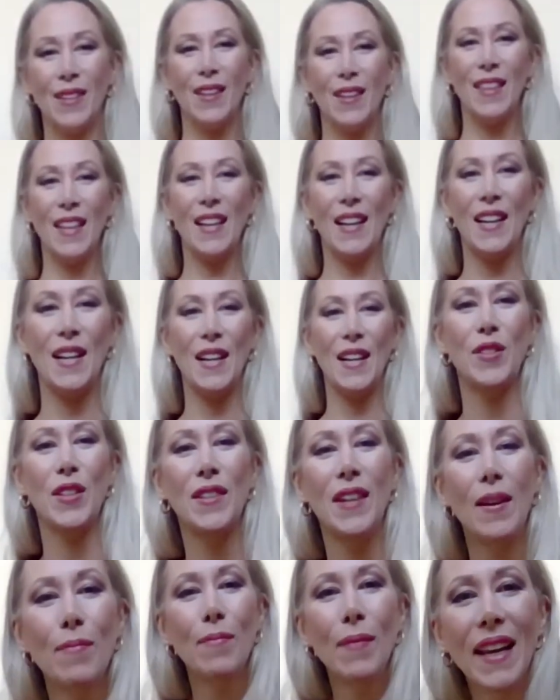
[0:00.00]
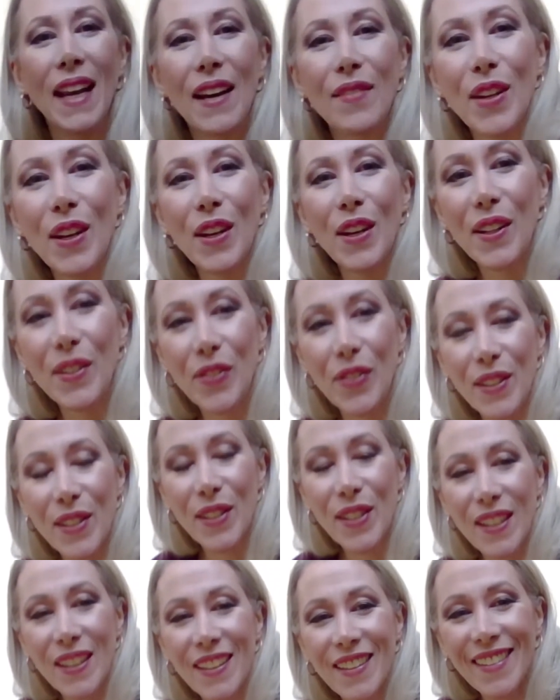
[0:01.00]
I think I might have to alter
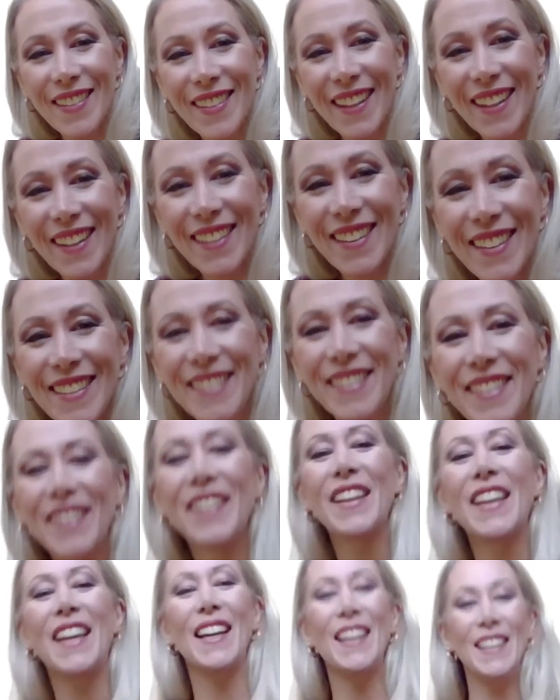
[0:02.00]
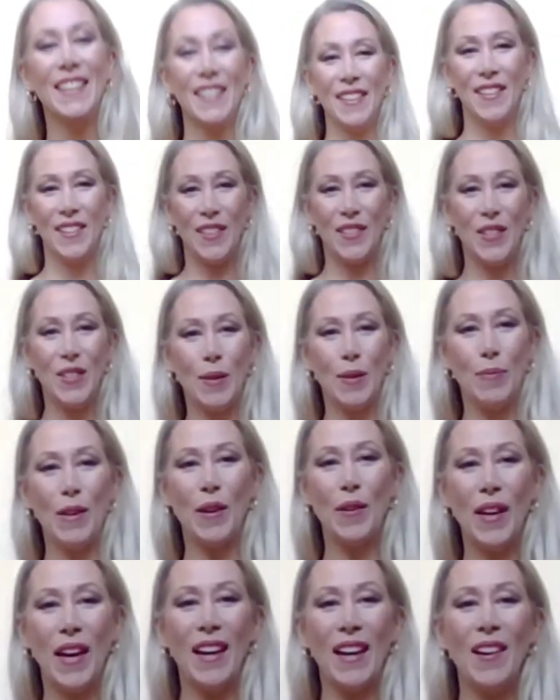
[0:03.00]
this a little here. Okay, you see me
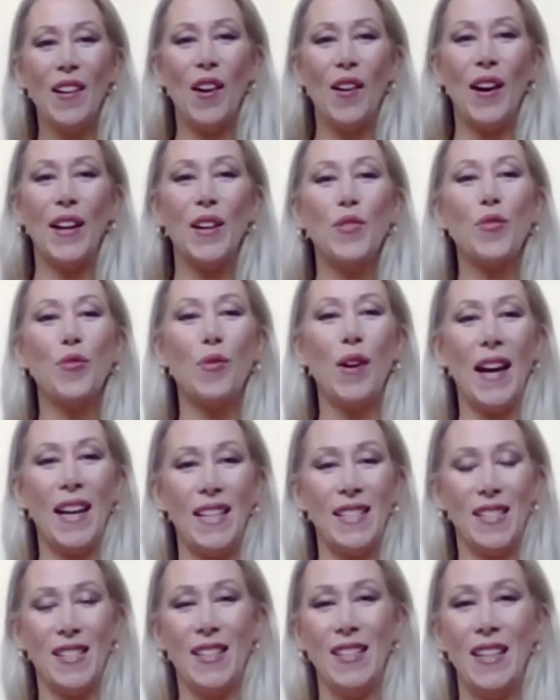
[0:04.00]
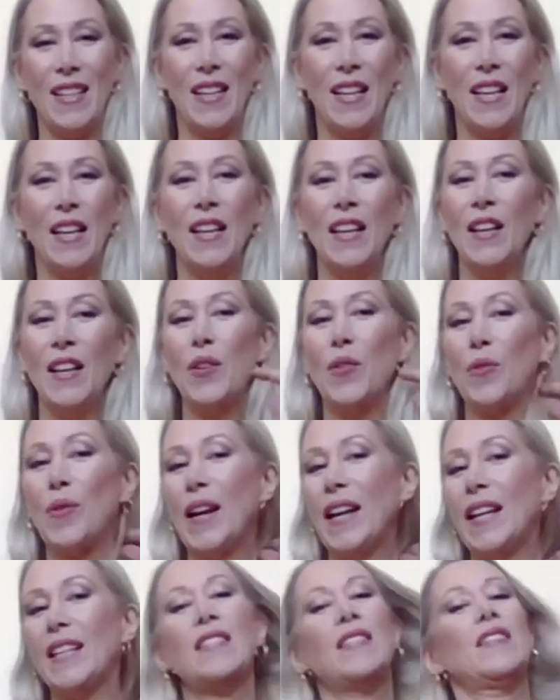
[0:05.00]
okay? All right, great,
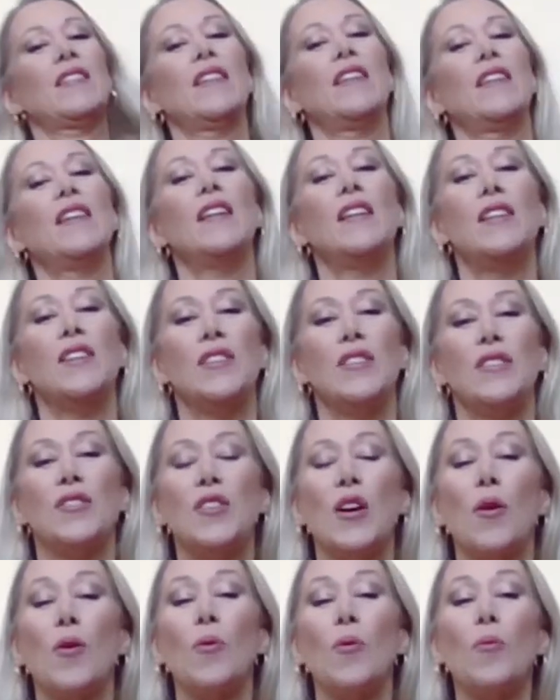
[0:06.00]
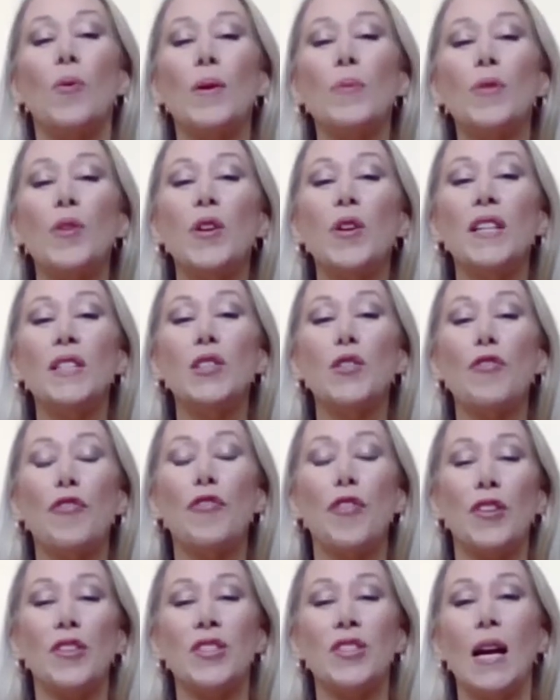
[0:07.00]
great. So what we're gonna do
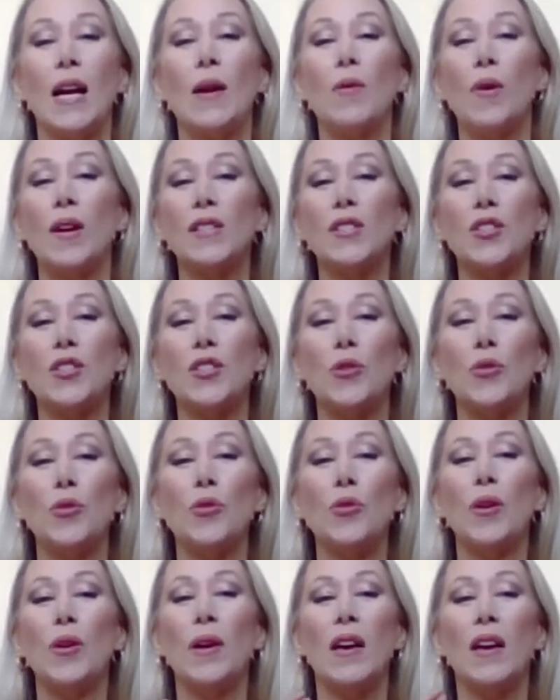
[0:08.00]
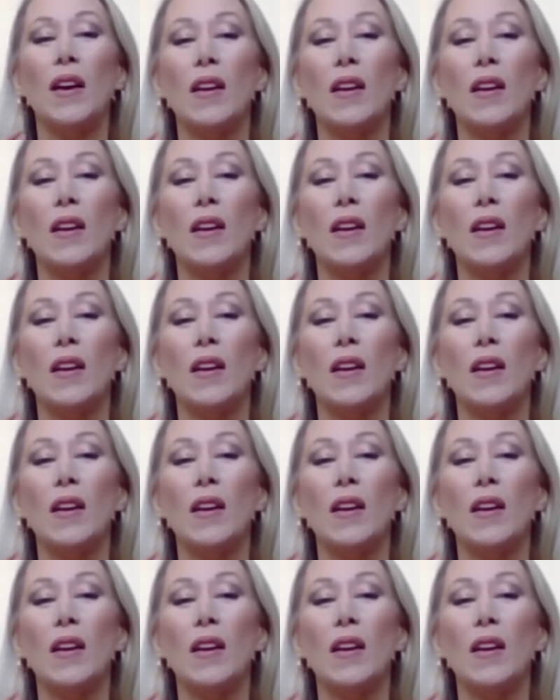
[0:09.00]
first, I want to